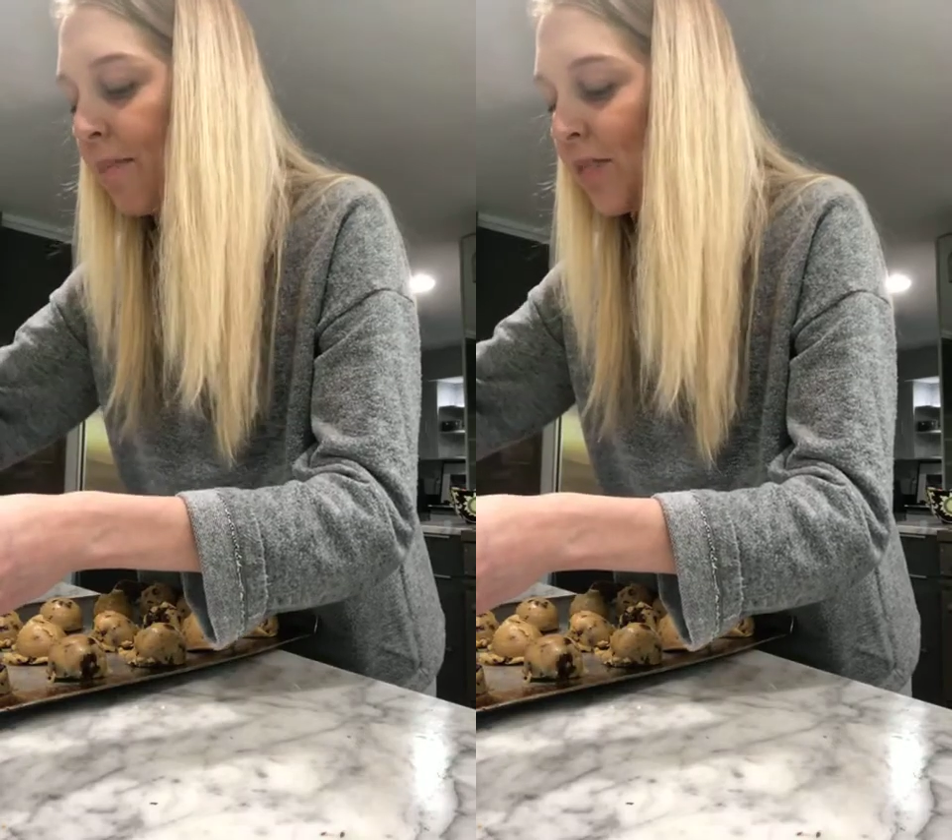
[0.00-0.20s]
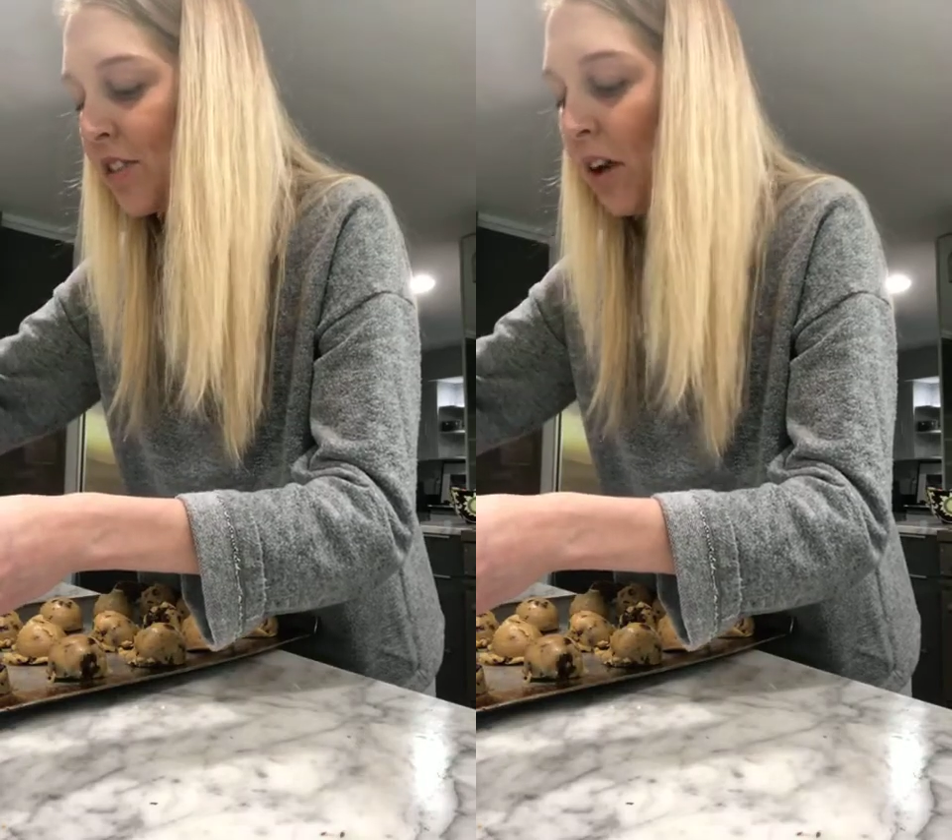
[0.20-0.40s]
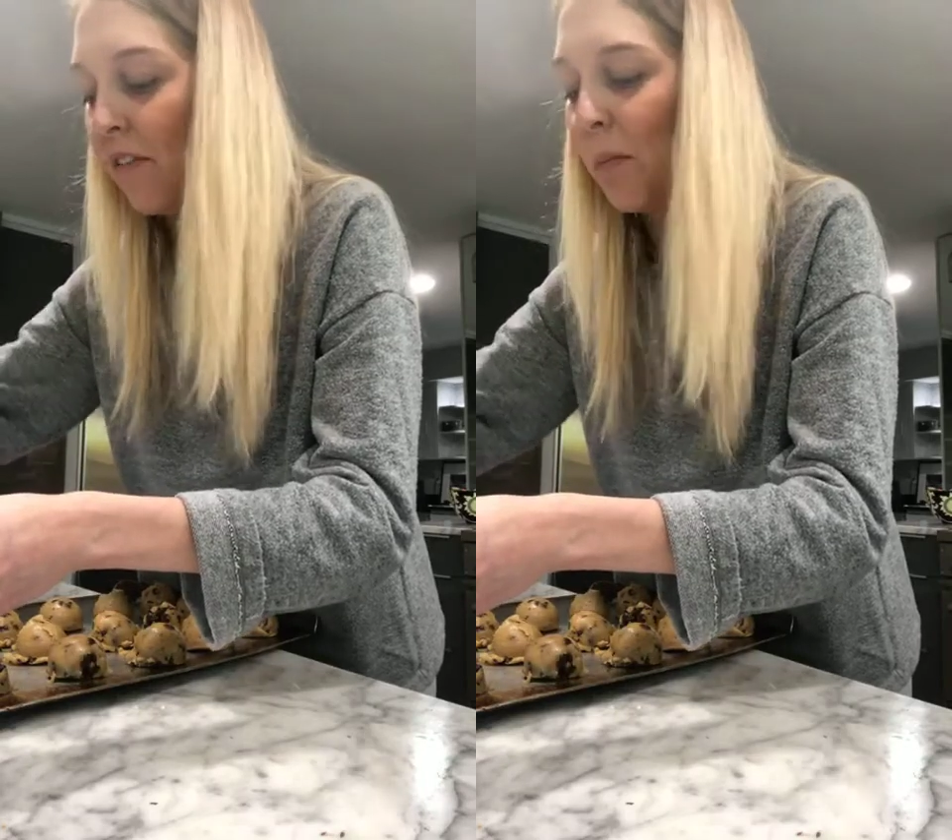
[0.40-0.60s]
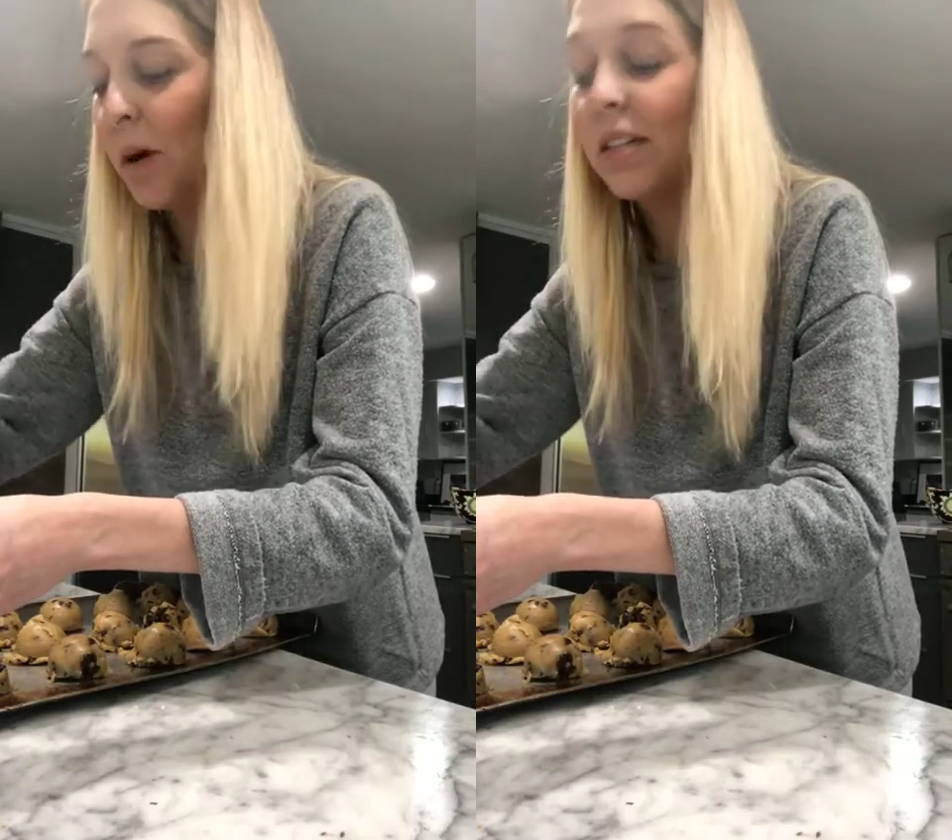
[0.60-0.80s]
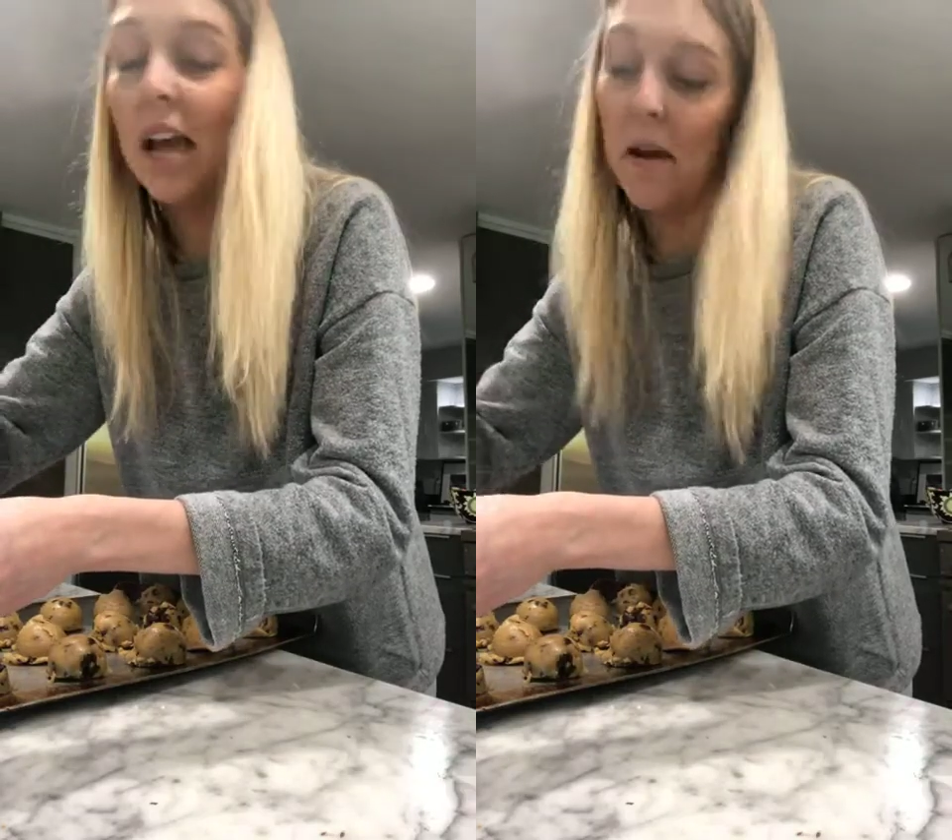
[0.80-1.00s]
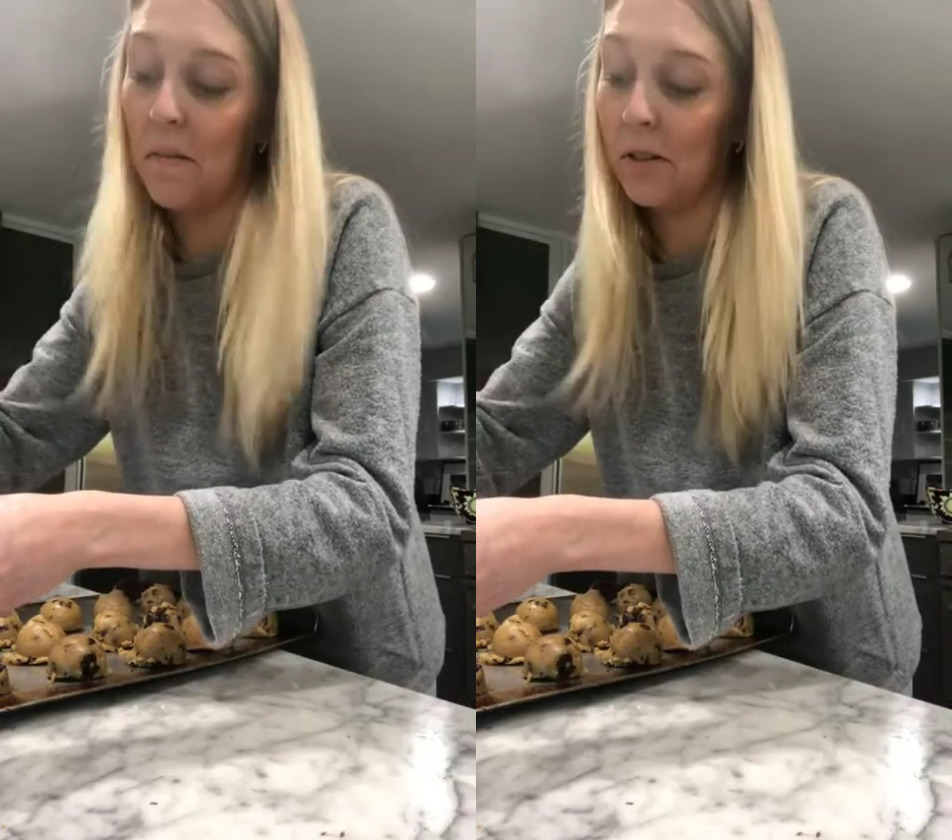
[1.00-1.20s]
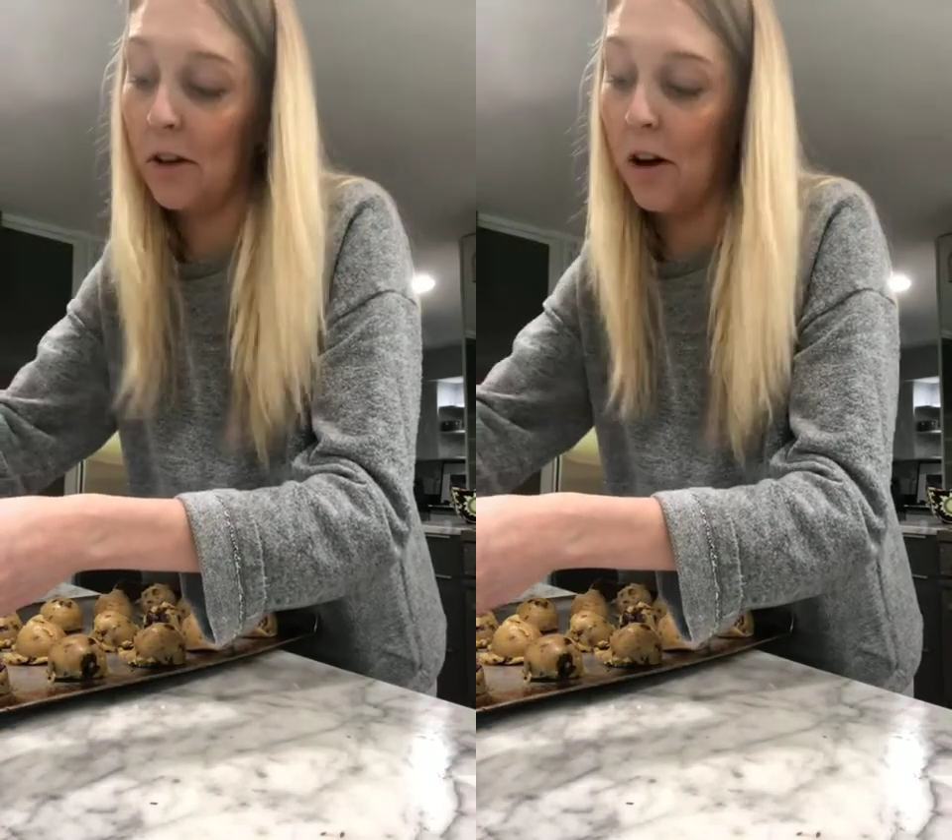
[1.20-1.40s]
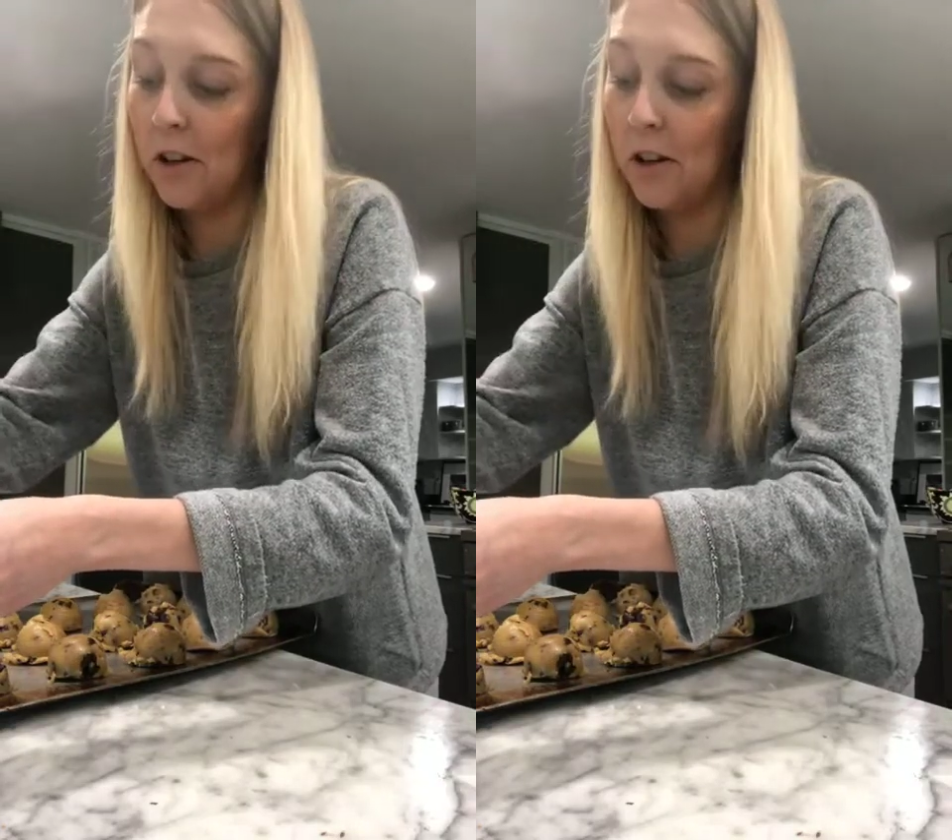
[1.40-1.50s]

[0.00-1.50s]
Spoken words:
don't ever put table salt